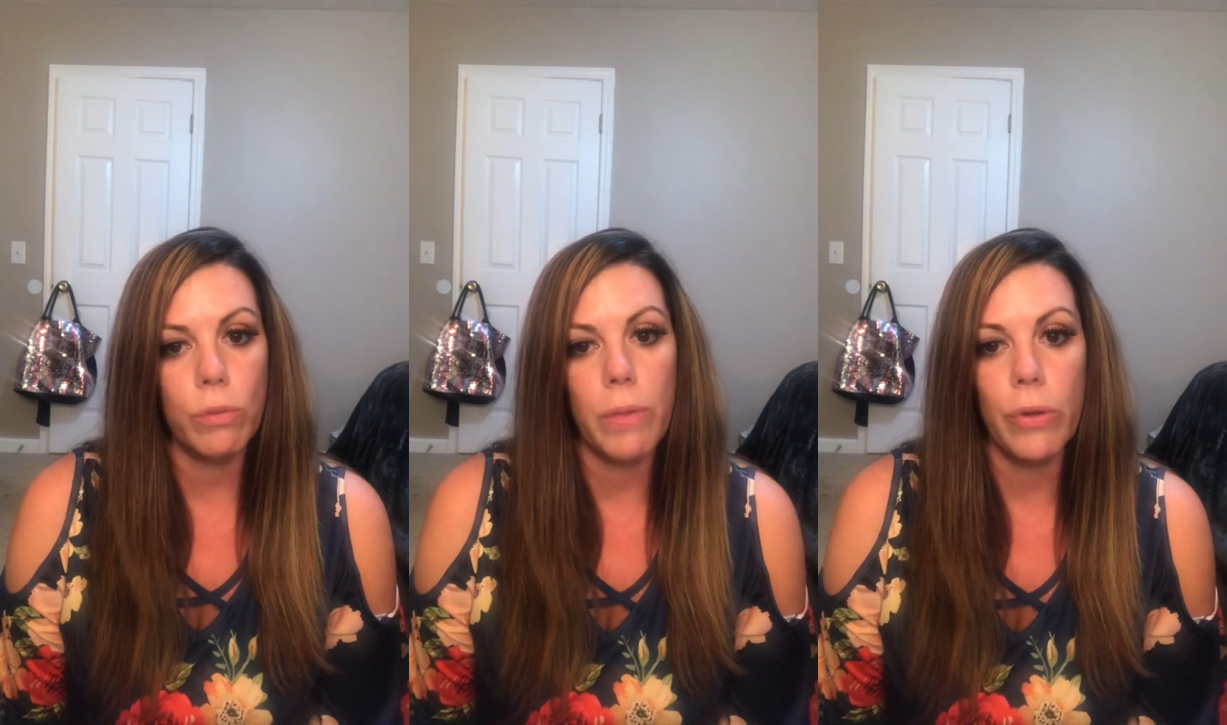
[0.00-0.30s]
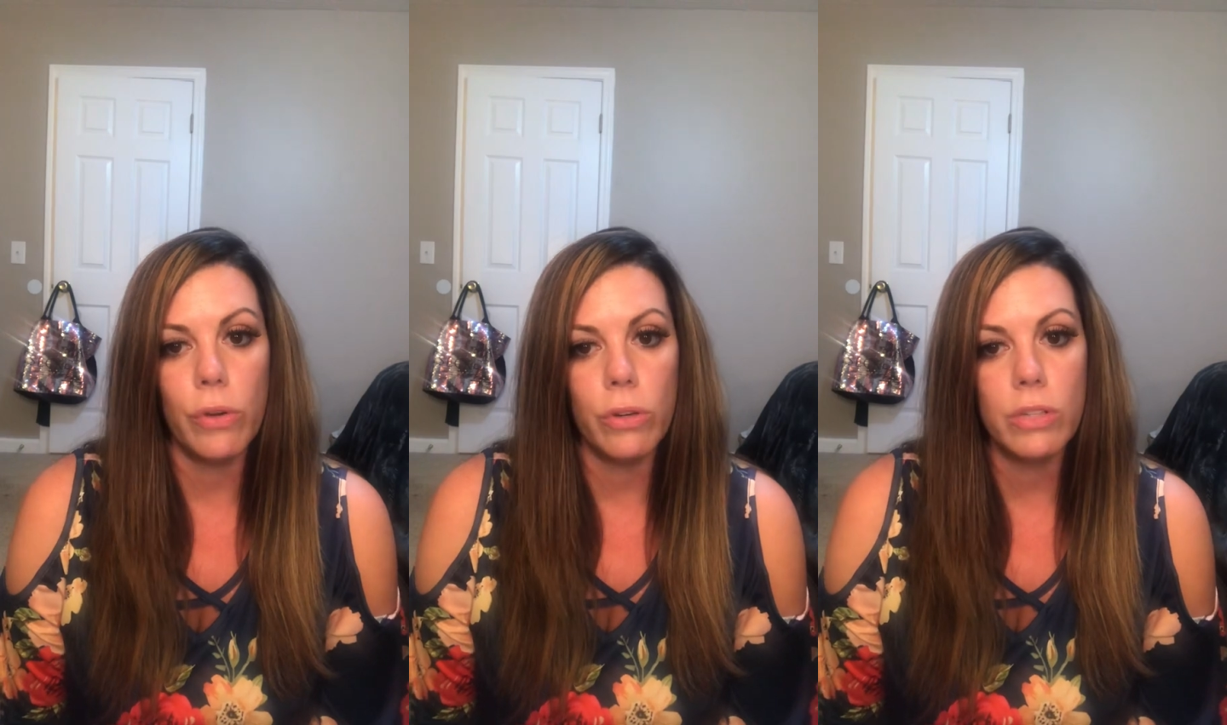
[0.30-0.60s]
the
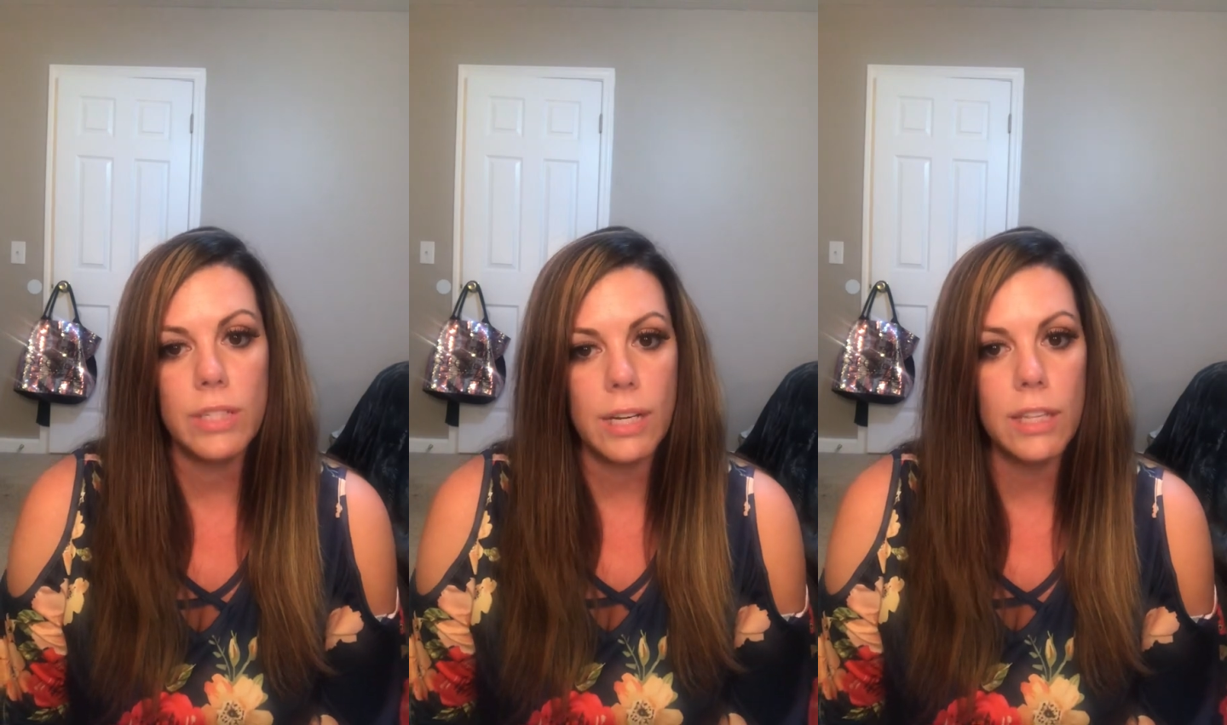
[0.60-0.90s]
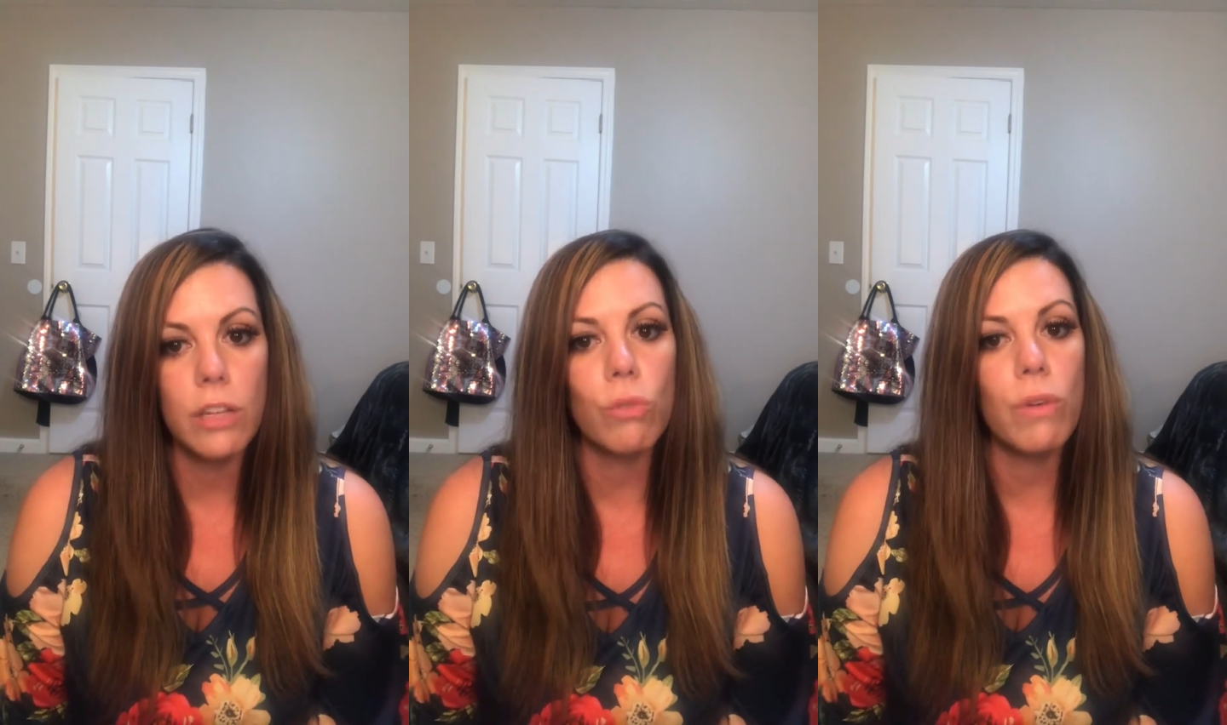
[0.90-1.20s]
motor
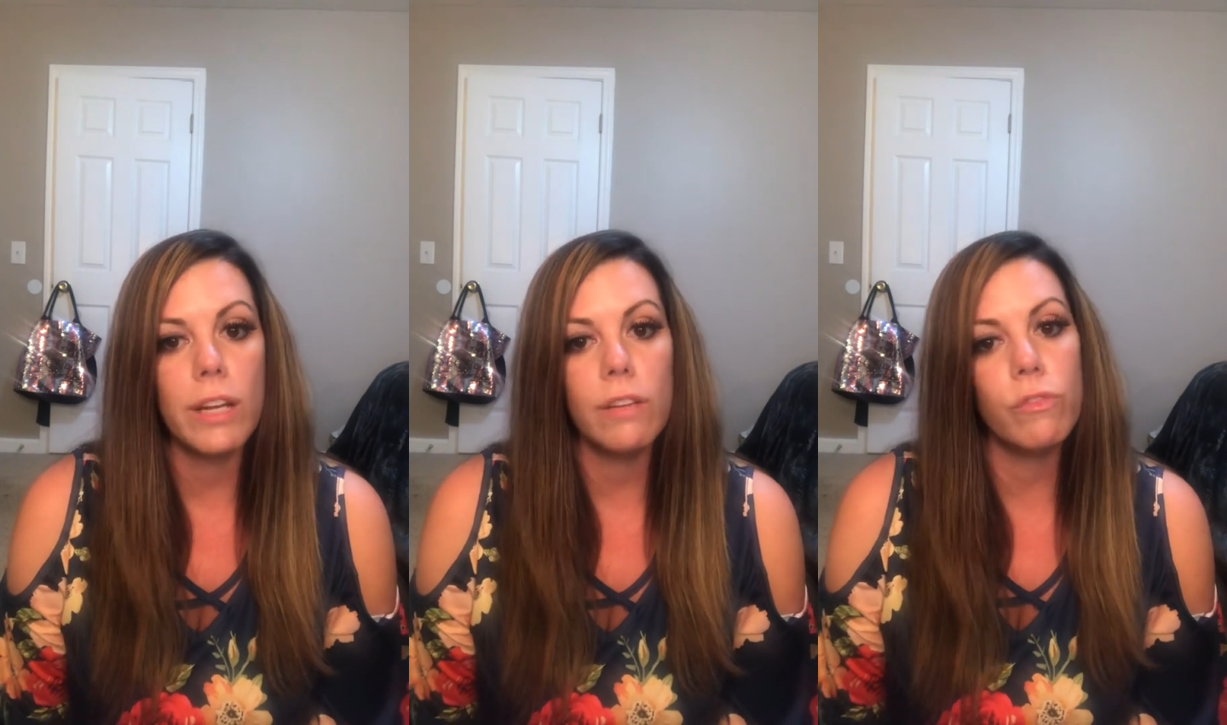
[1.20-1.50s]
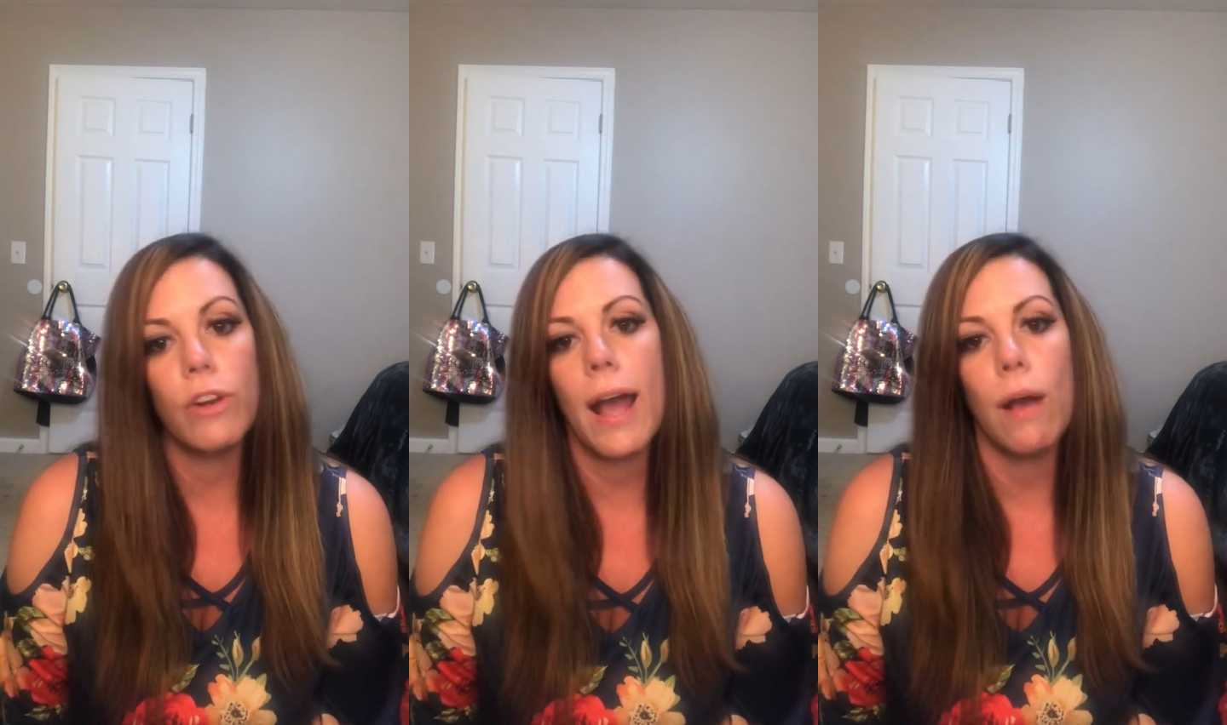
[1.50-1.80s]
sitting there running
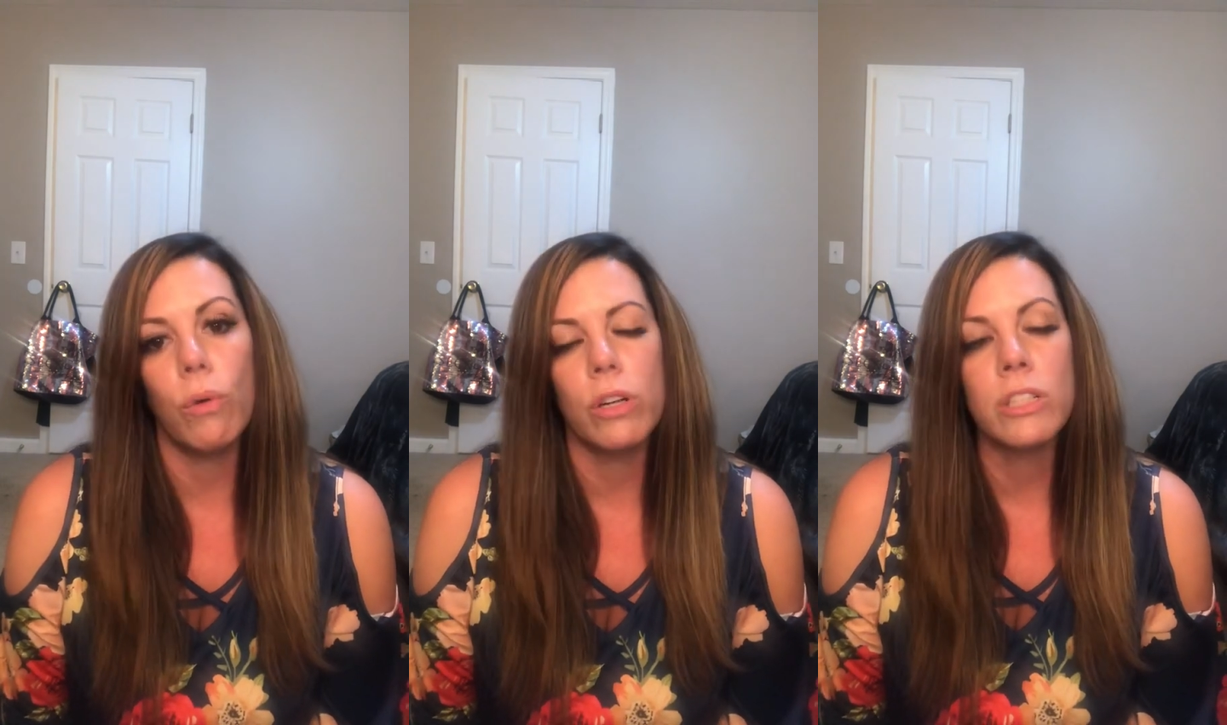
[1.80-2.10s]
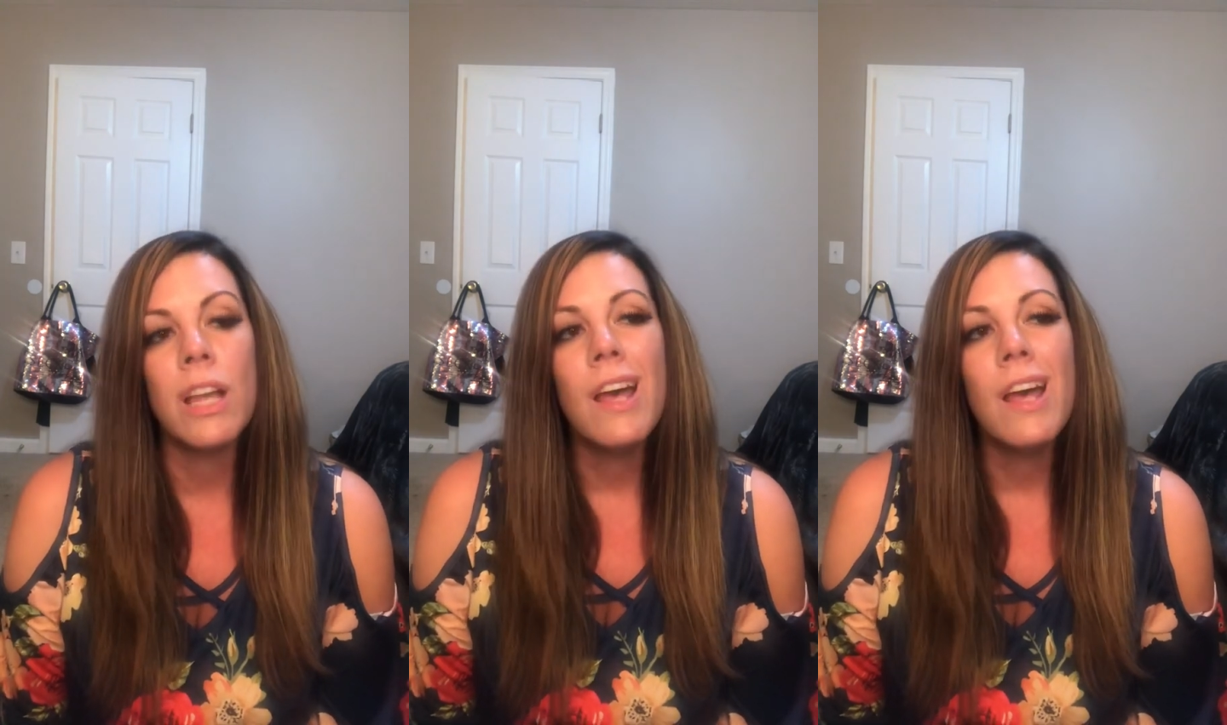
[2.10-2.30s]
for hours.